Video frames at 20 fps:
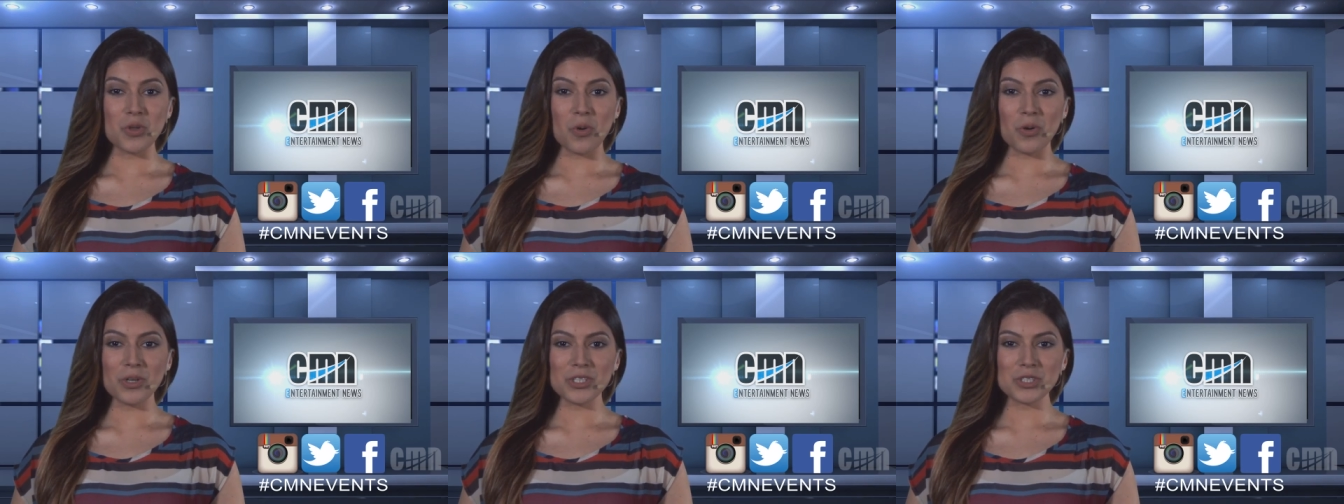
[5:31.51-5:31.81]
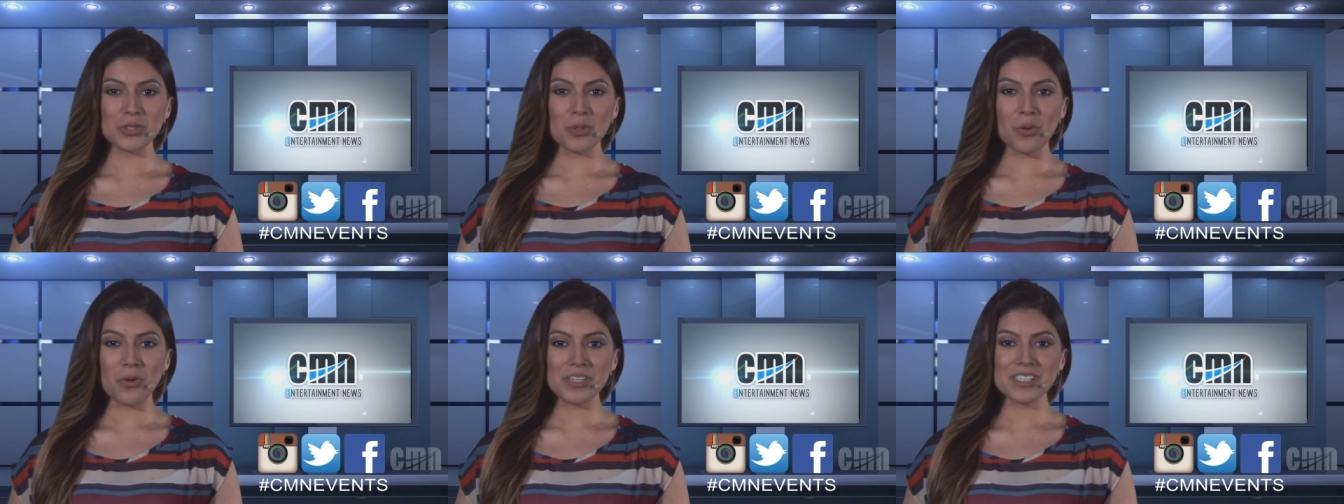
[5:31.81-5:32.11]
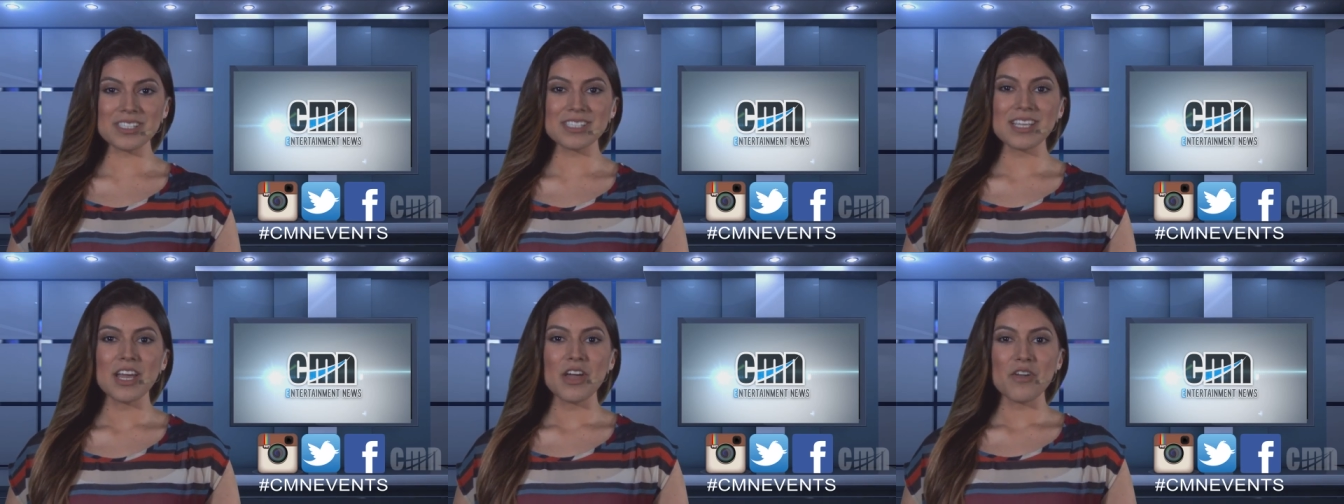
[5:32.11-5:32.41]
your
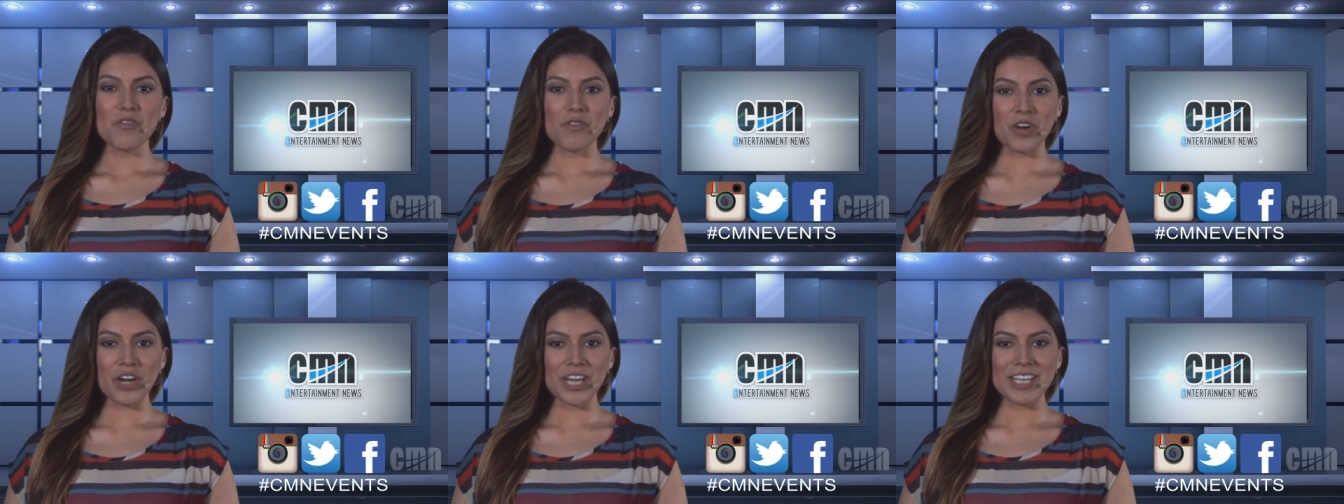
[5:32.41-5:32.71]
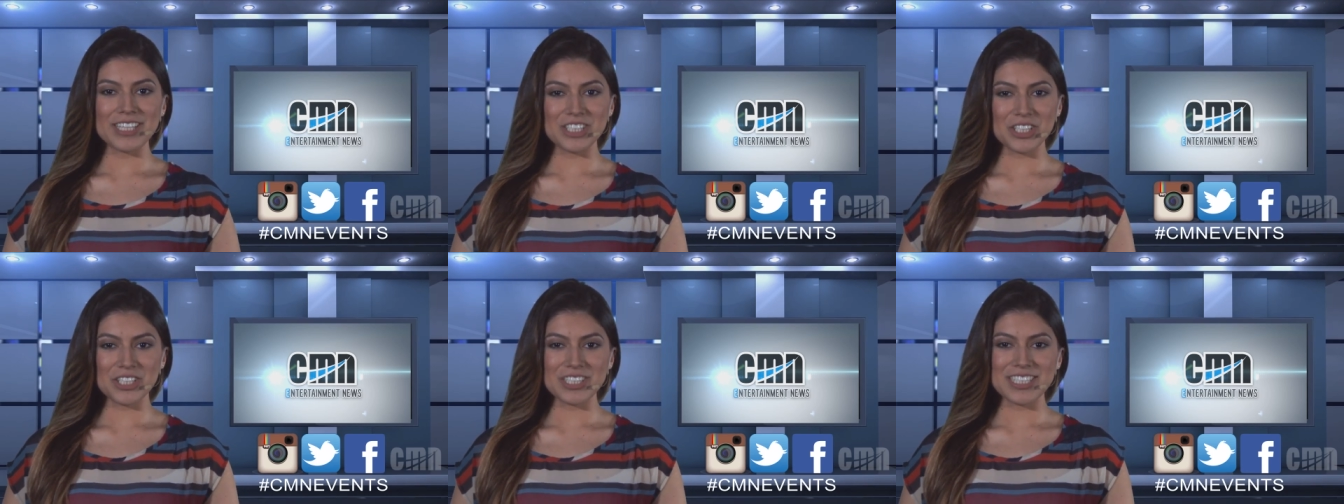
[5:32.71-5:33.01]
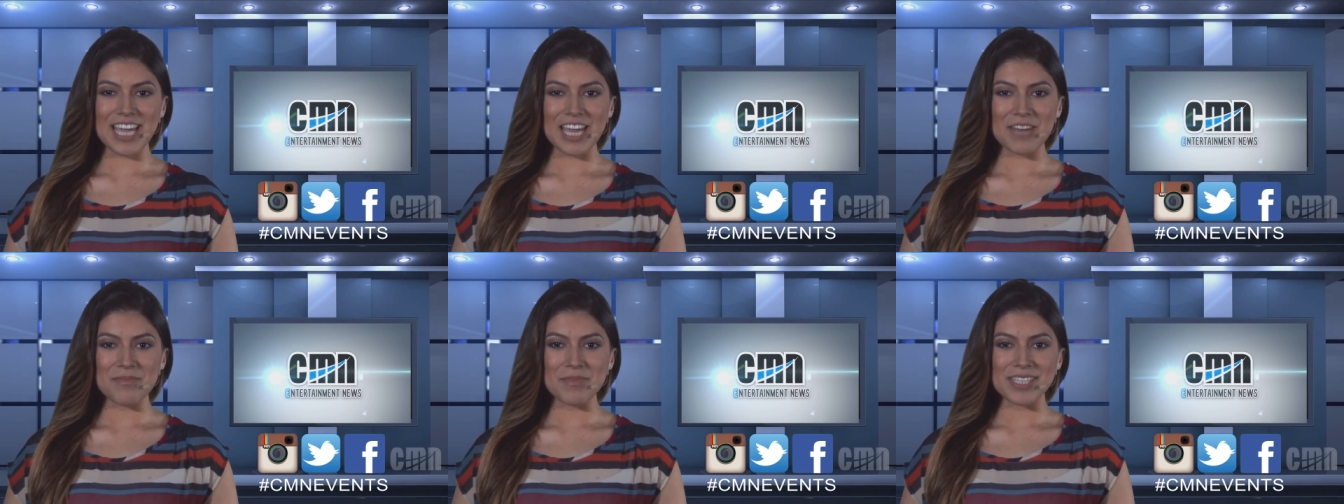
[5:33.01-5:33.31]
source for
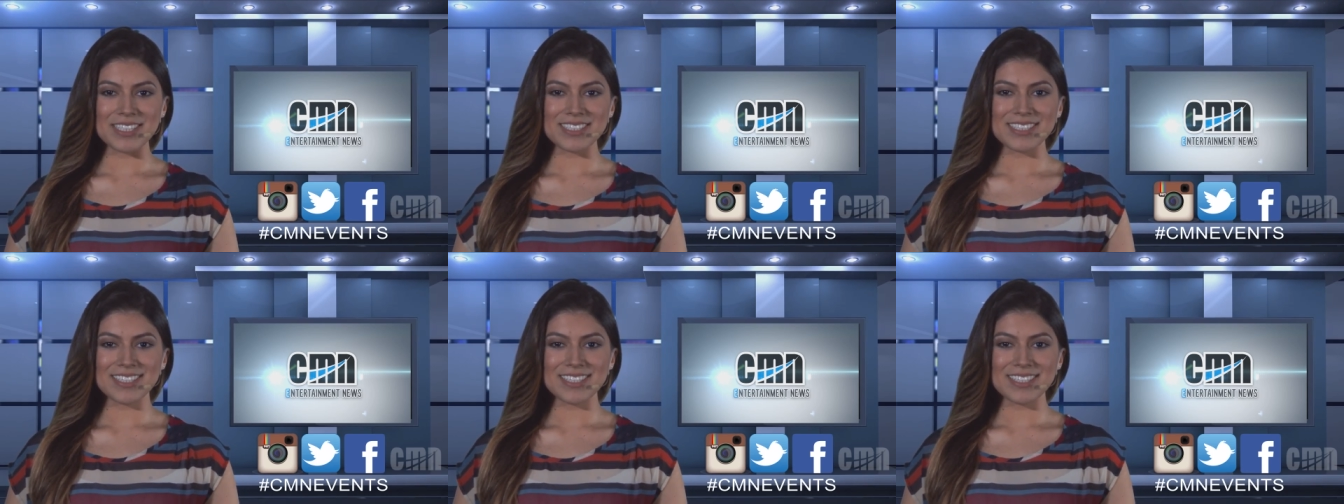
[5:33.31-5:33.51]
entertainment.